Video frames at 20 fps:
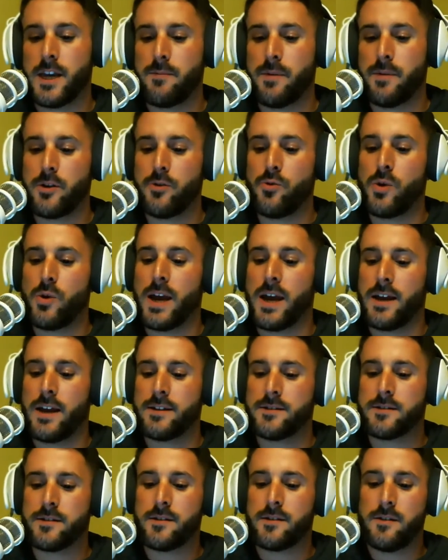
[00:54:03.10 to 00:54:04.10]
anybody who
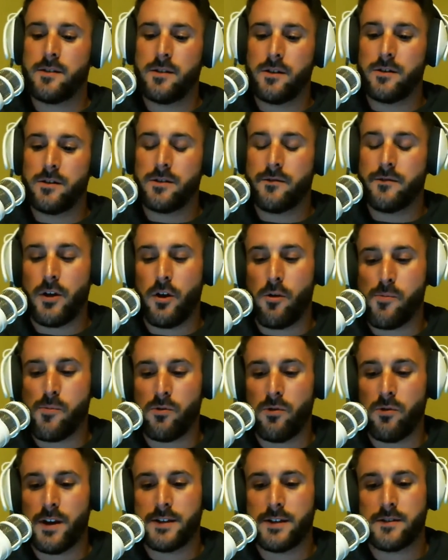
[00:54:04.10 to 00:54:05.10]
has the
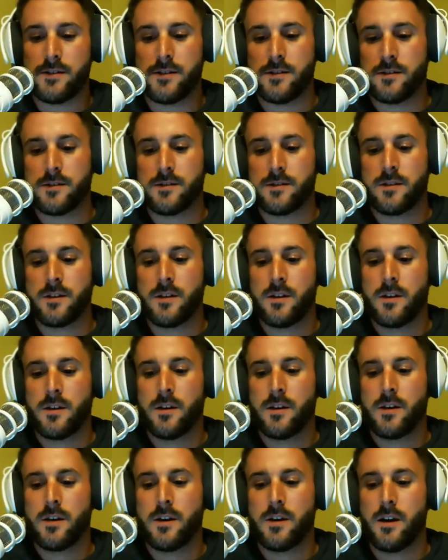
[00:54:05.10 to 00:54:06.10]
developer license,
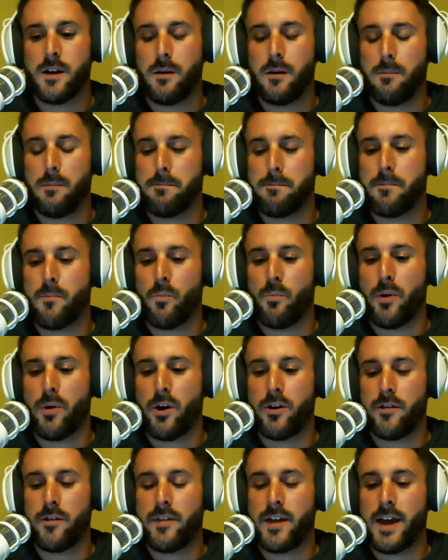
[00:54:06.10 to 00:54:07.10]

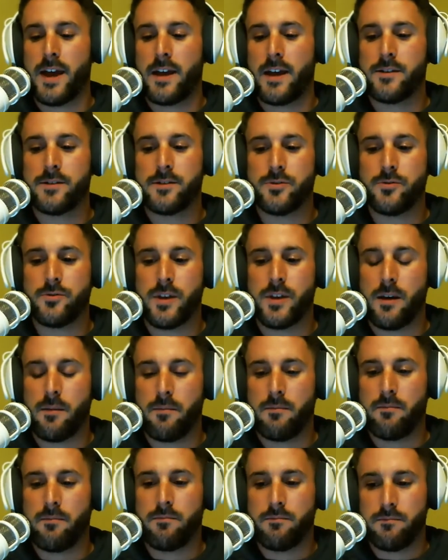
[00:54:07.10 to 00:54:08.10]
part of that is you
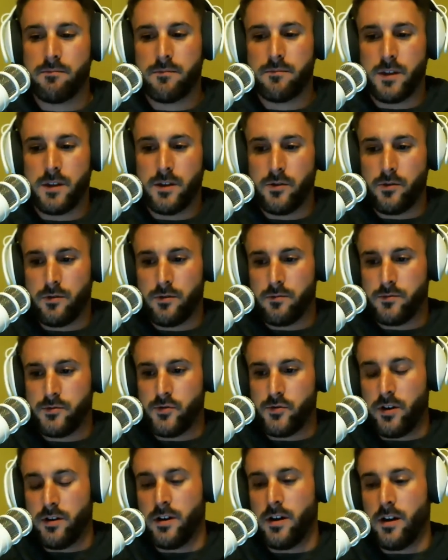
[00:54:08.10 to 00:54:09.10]
get
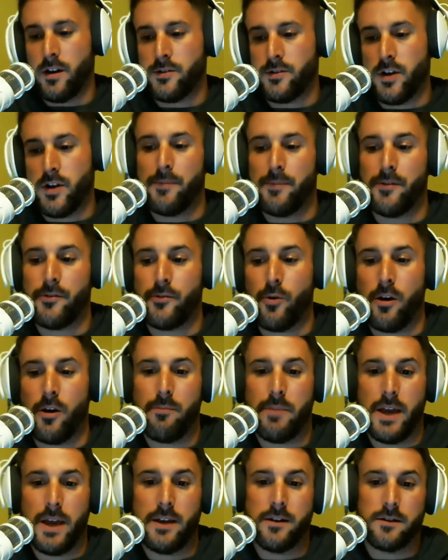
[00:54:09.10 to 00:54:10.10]
dropped into our
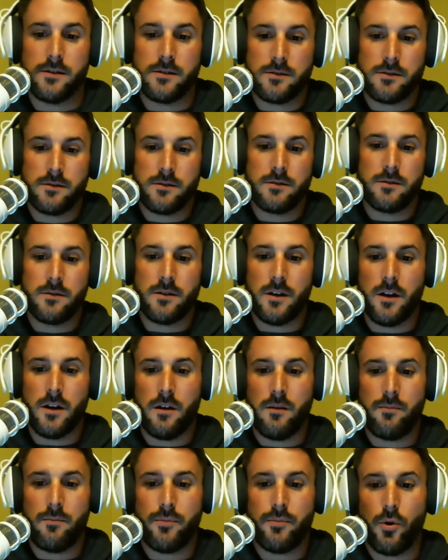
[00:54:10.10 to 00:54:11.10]
beta
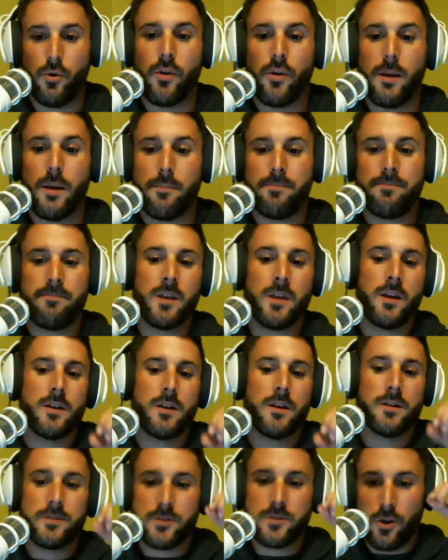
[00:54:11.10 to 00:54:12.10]
program.
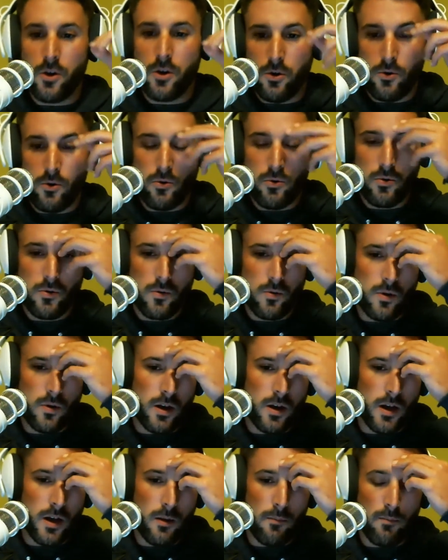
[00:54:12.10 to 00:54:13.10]
So
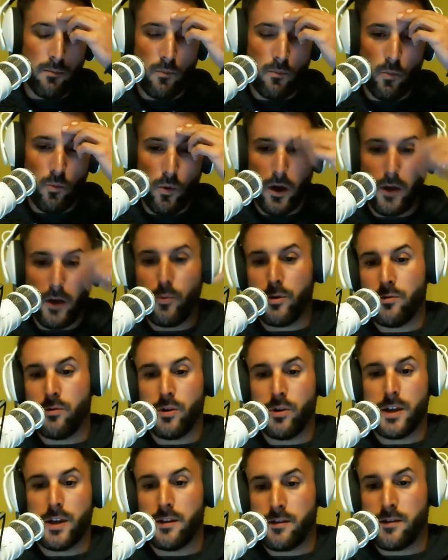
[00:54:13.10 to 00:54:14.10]
one, we're
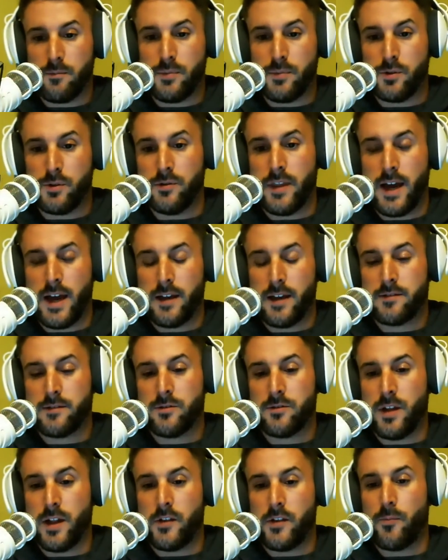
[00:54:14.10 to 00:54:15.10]
looking to build that
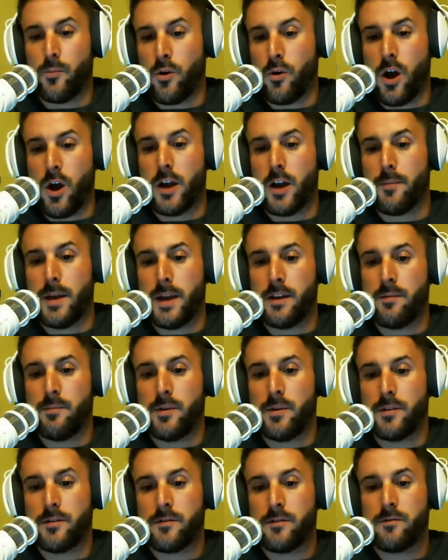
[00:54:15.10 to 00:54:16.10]
so that's more automated,
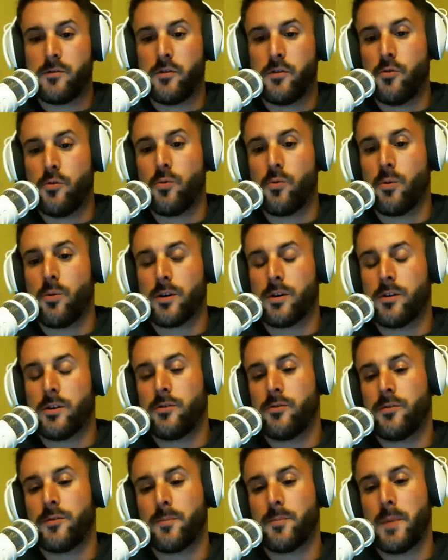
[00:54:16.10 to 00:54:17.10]
but two, what we're going
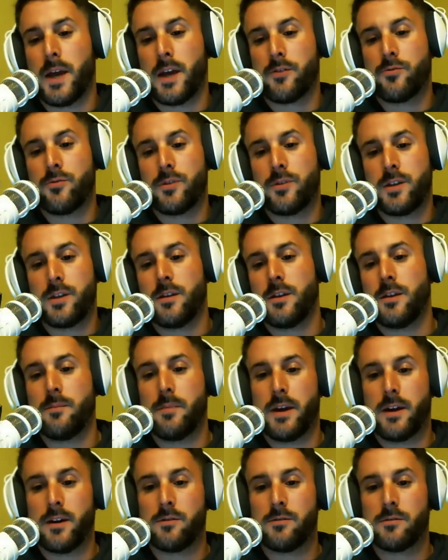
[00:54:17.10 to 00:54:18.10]
to do is manually
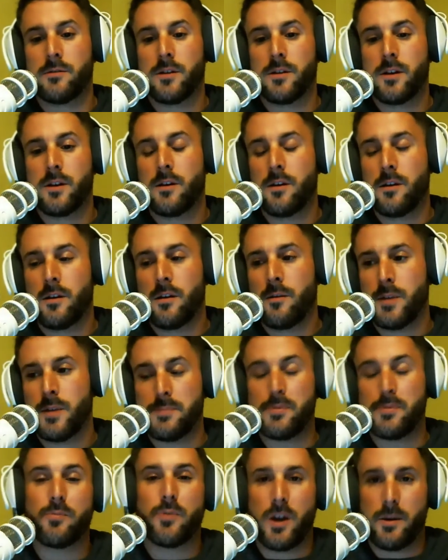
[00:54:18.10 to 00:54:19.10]
email
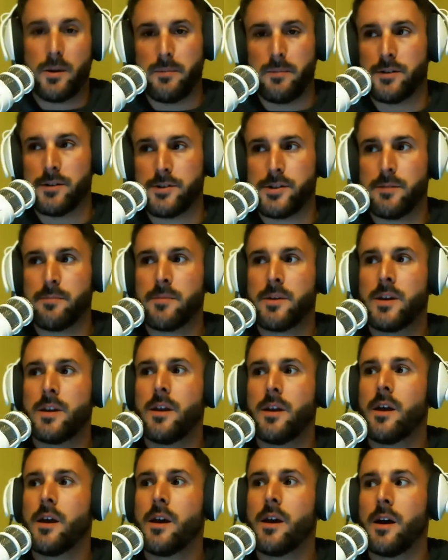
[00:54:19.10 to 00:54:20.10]
people, probably MailChimp,
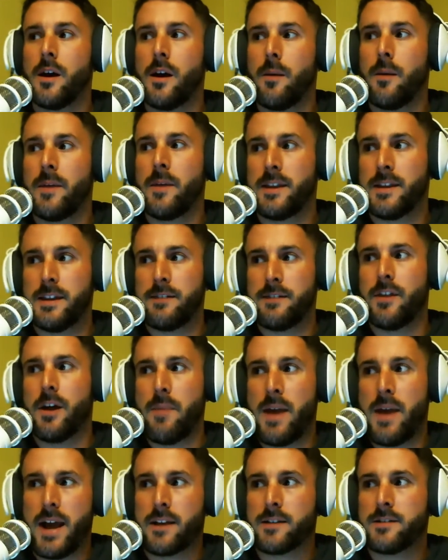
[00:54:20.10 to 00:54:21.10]
and give
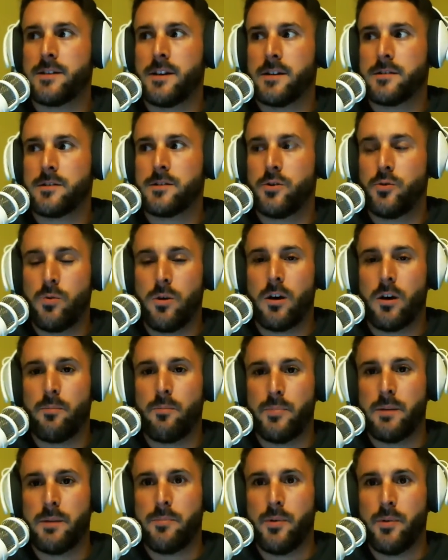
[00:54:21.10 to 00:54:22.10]
them access to our
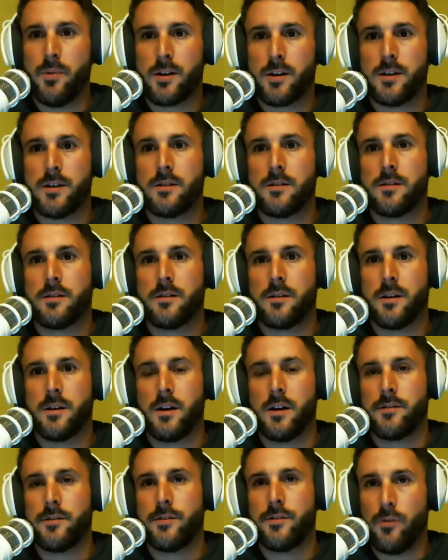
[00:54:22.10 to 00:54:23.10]
Bitbucket,
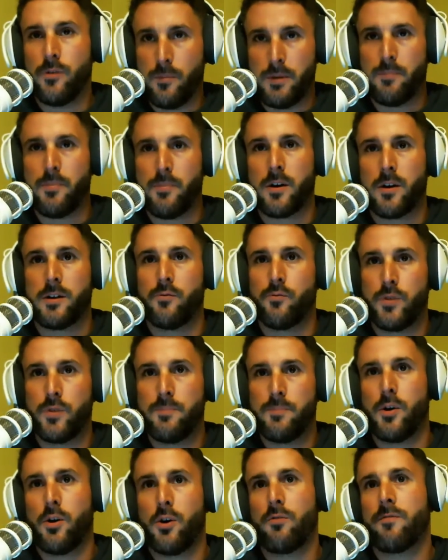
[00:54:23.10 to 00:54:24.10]
to a Bitbucket
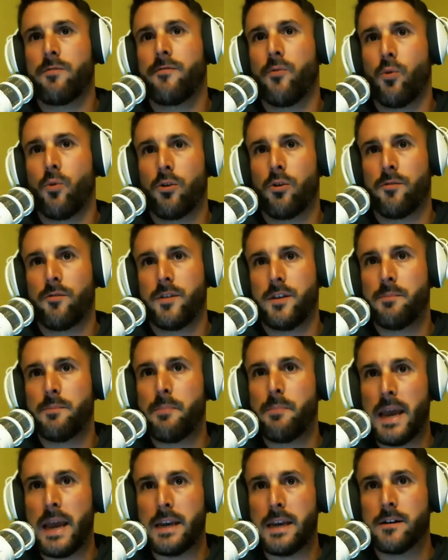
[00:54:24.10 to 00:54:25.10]
repo for the
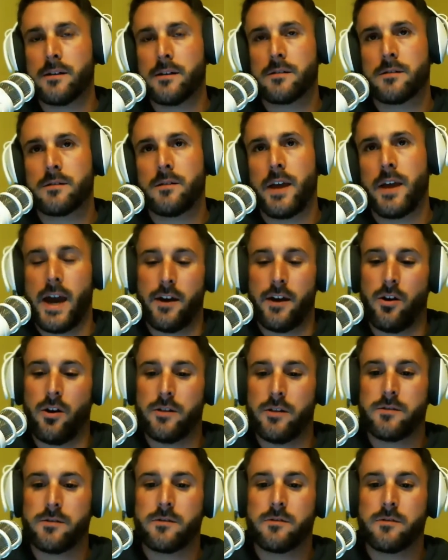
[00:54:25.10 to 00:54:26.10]
beta
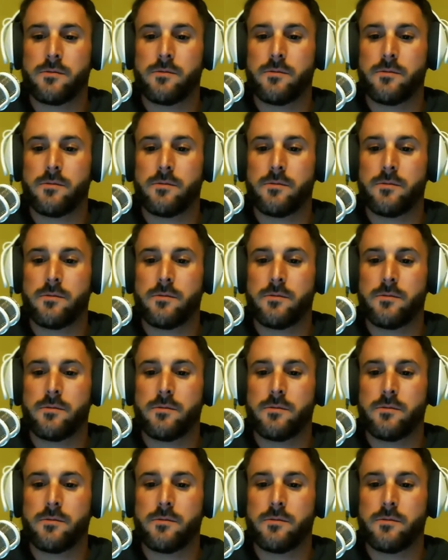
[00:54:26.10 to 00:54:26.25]
add-ons,